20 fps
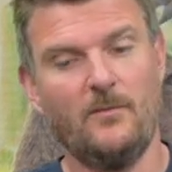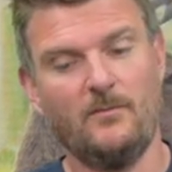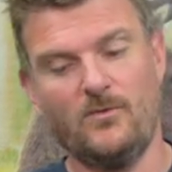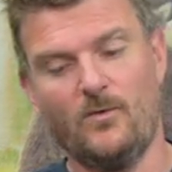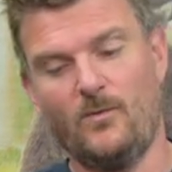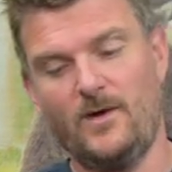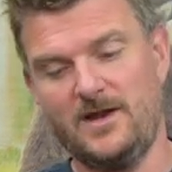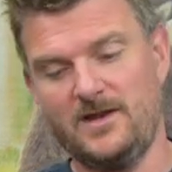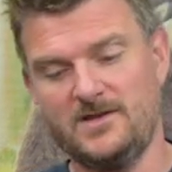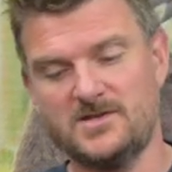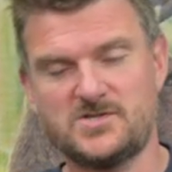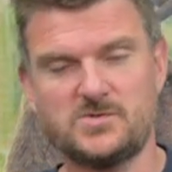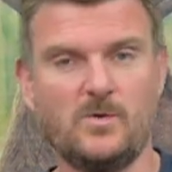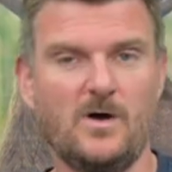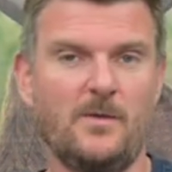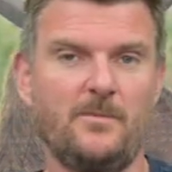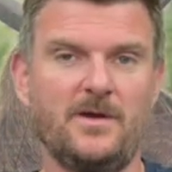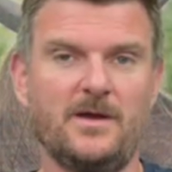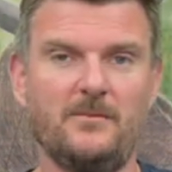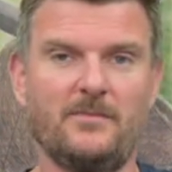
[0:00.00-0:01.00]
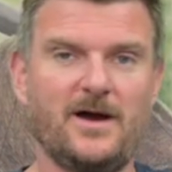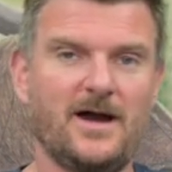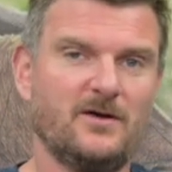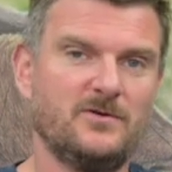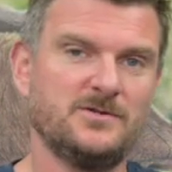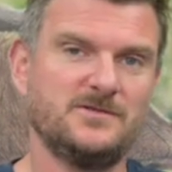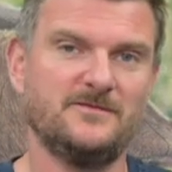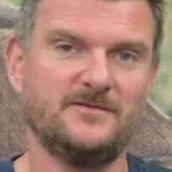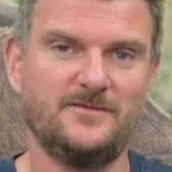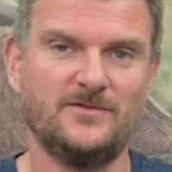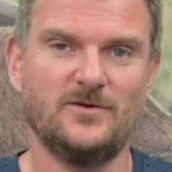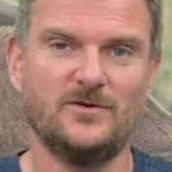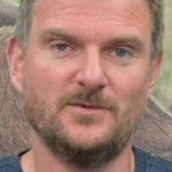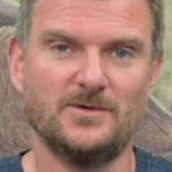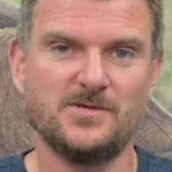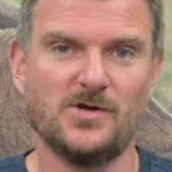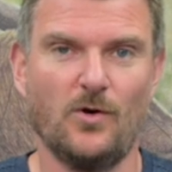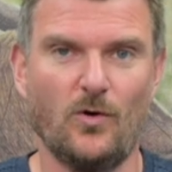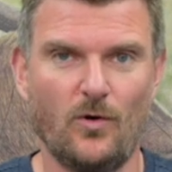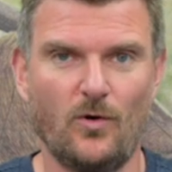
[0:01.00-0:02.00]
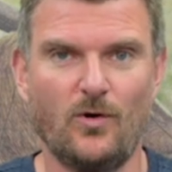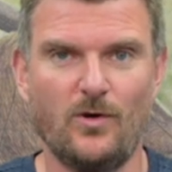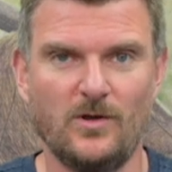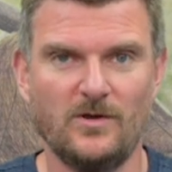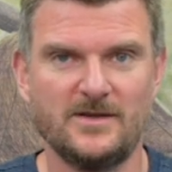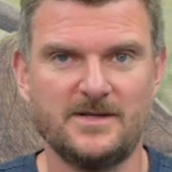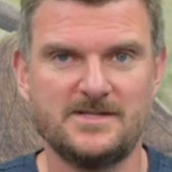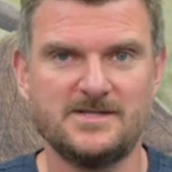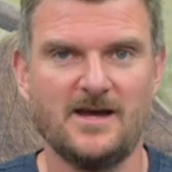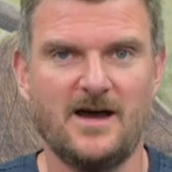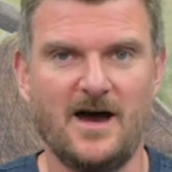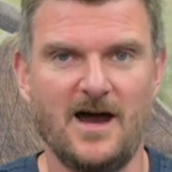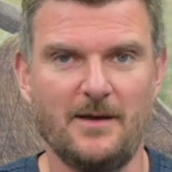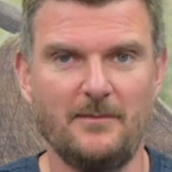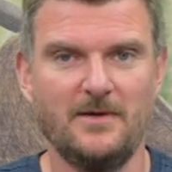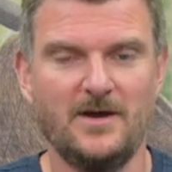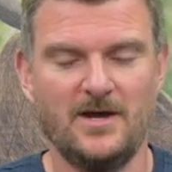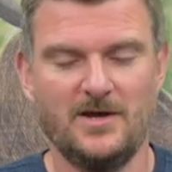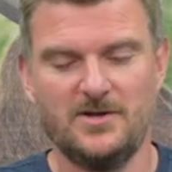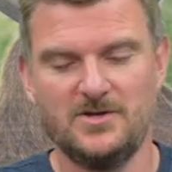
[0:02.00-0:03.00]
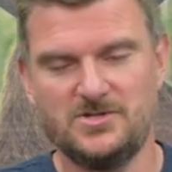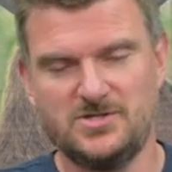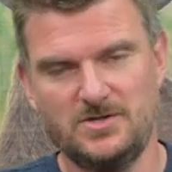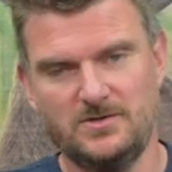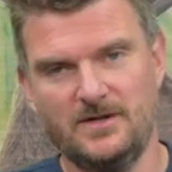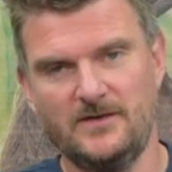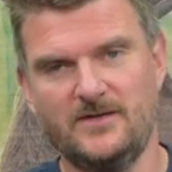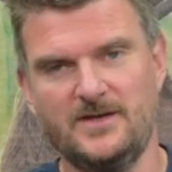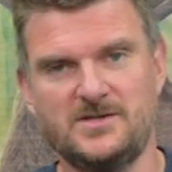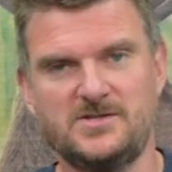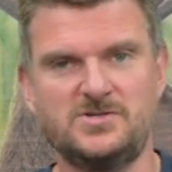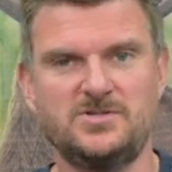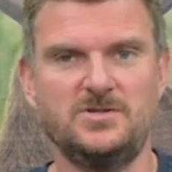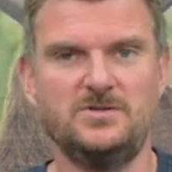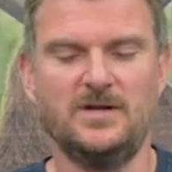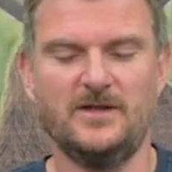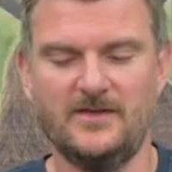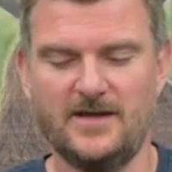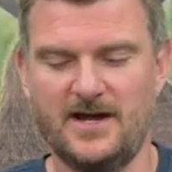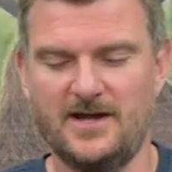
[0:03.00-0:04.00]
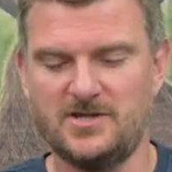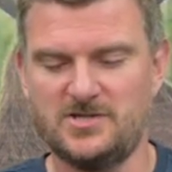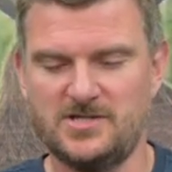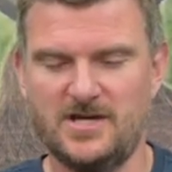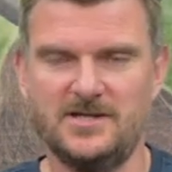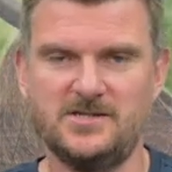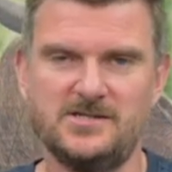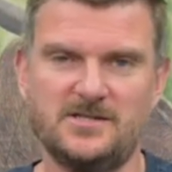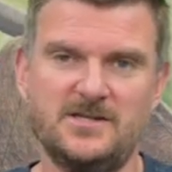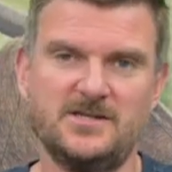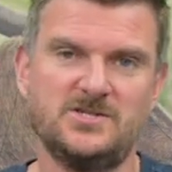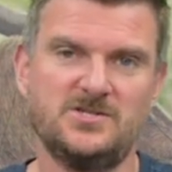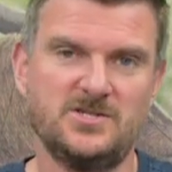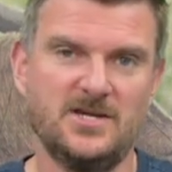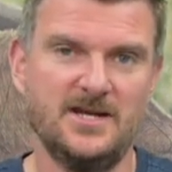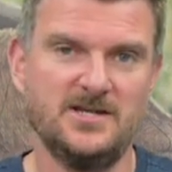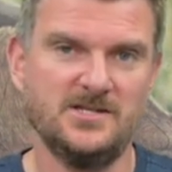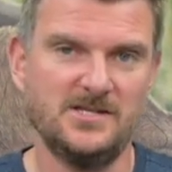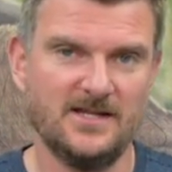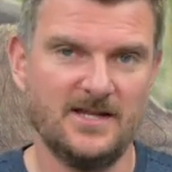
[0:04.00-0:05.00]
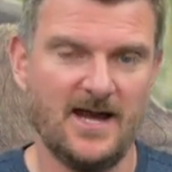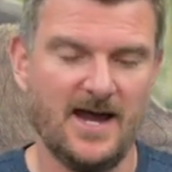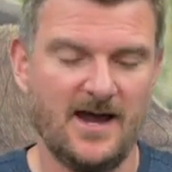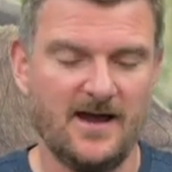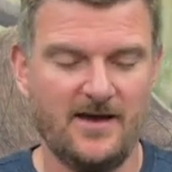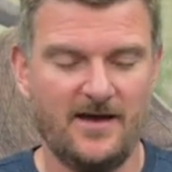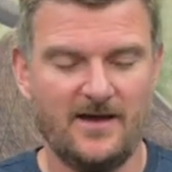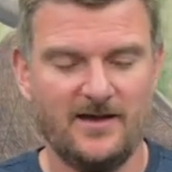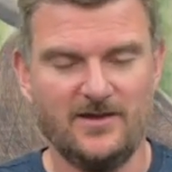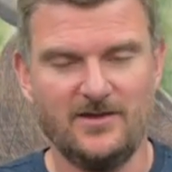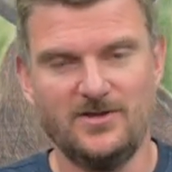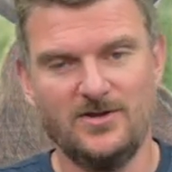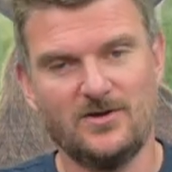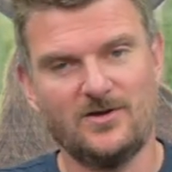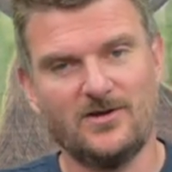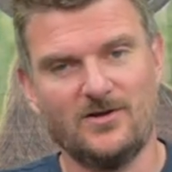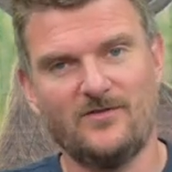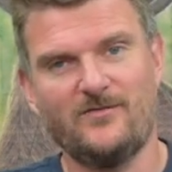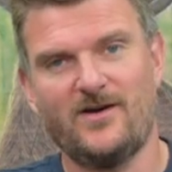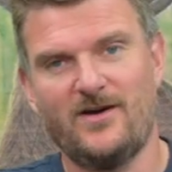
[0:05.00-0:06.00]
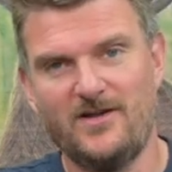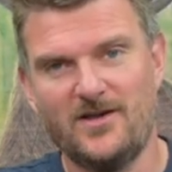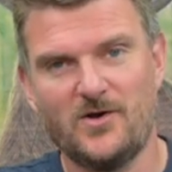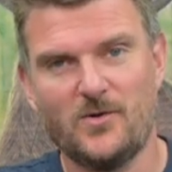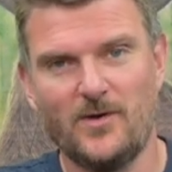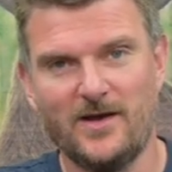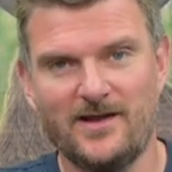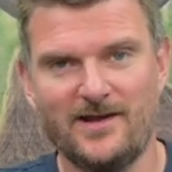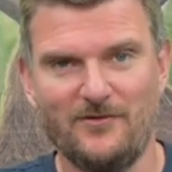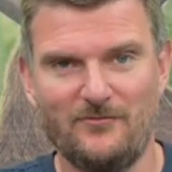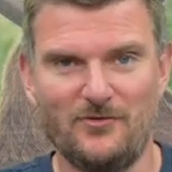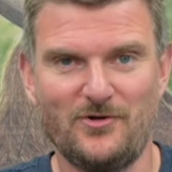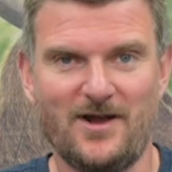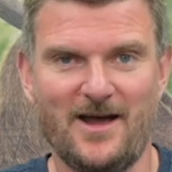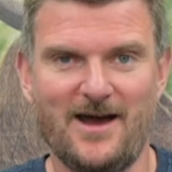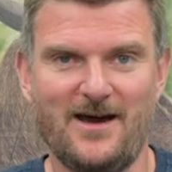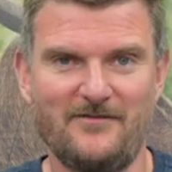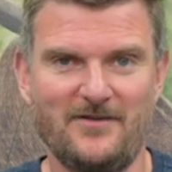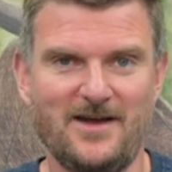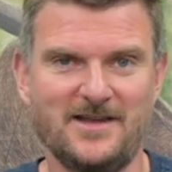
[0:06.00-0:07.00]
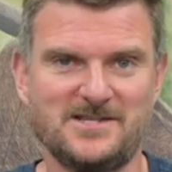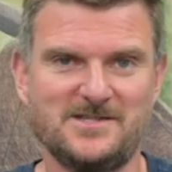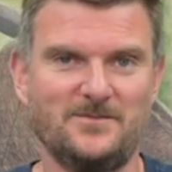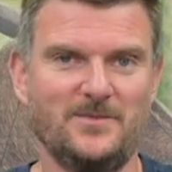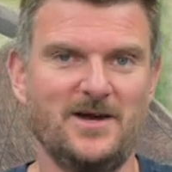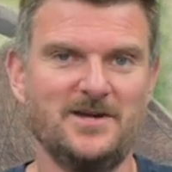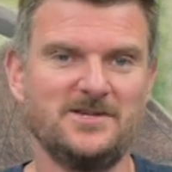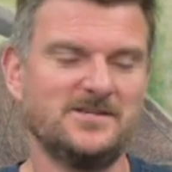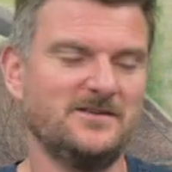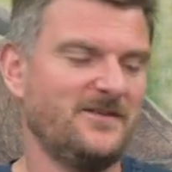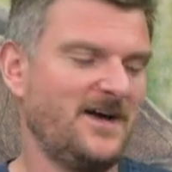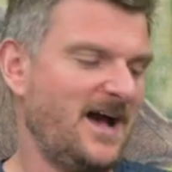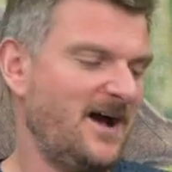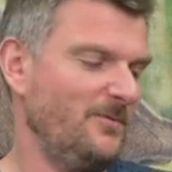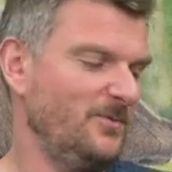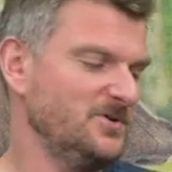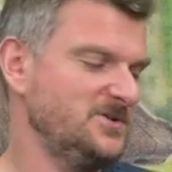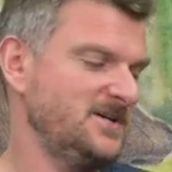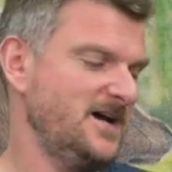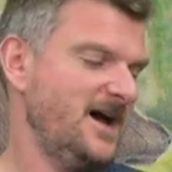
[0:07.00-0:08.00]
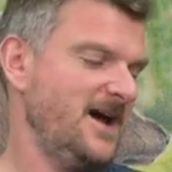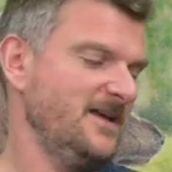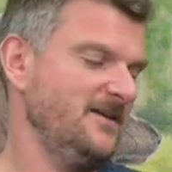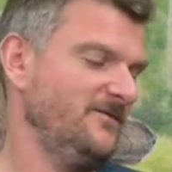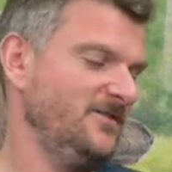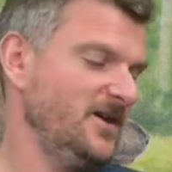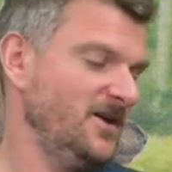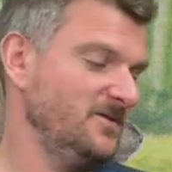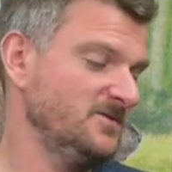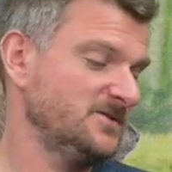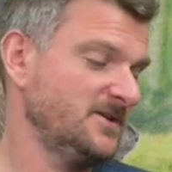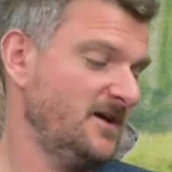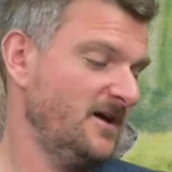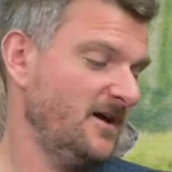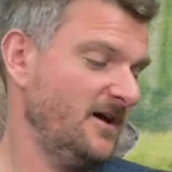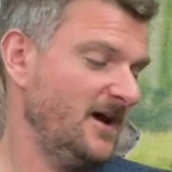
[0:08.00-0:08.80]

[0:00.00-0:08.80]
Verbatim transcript: But when you're swapping backwards and forwards all the time, tuning this, tuning that, changing this, changing that, you can very quickly run out of estimation of how much air you've used.